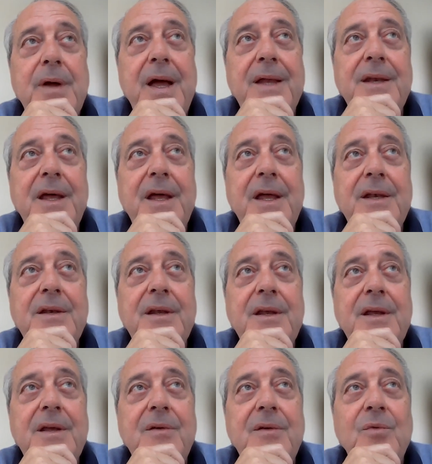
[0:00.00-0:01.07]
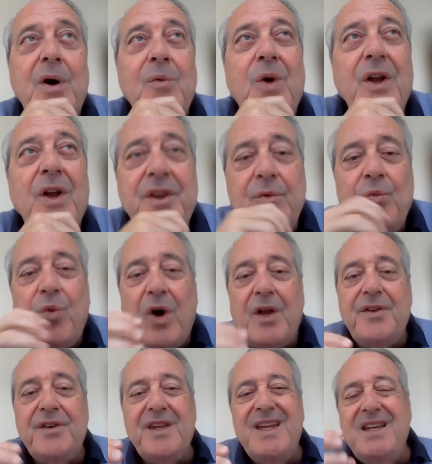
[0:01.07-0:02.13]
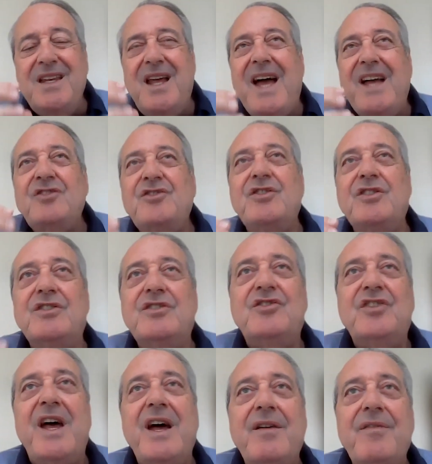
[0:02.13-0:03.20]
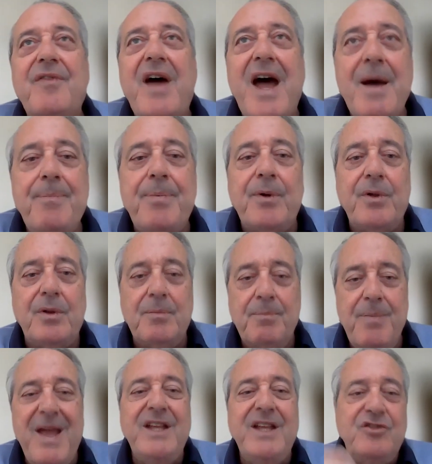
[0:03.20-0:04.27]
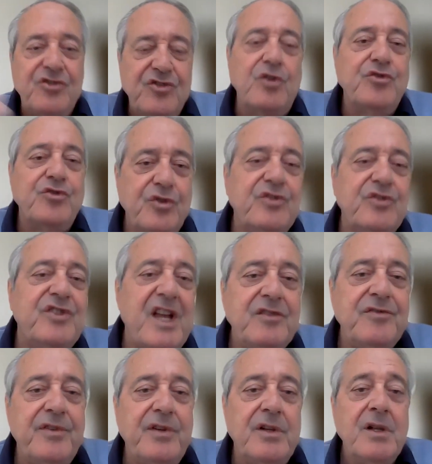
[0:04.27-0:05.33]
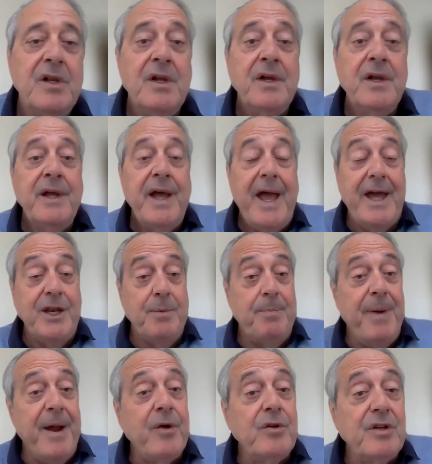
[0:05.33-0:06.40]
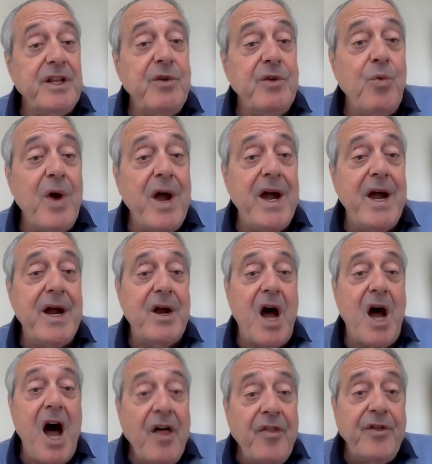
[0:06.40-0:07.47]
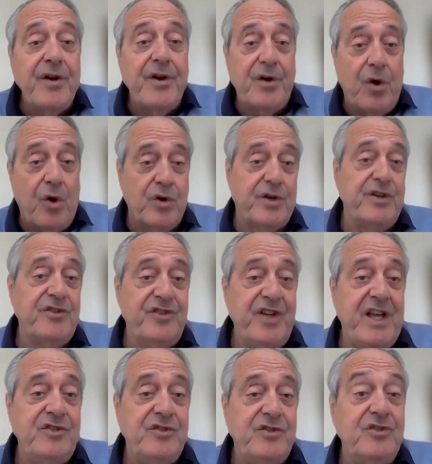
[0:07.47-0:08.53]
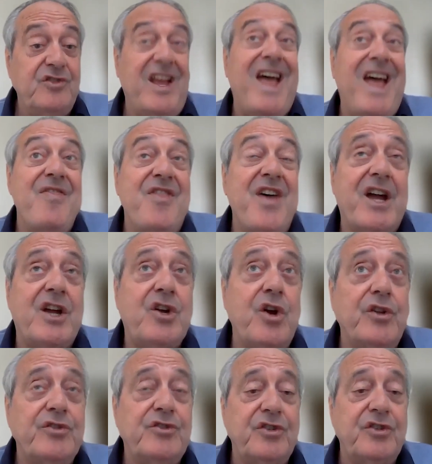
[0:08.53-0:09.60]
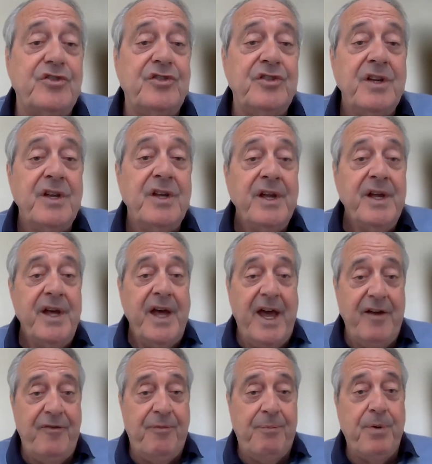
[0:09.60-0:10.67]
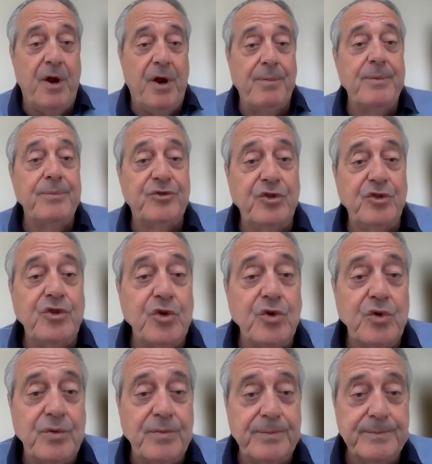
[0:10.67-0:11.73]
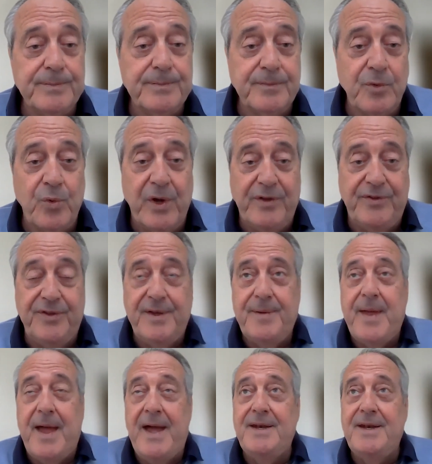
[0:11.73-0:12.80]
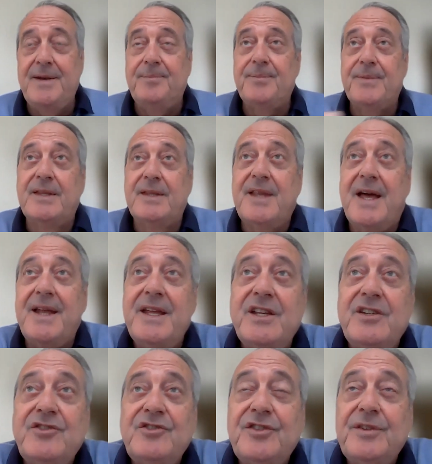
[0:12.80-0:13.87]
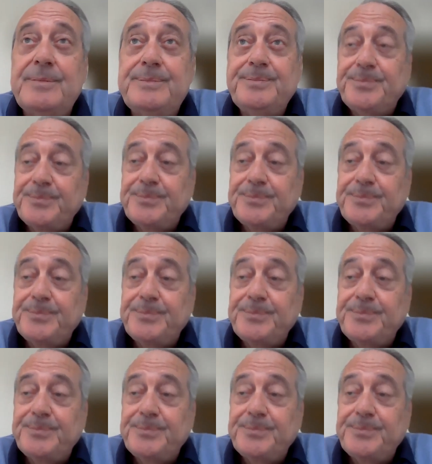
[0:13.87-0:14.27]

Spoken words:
And what in essence have Apple made so successful, and apparently where other organizations and their cultures have problems to do with, and that is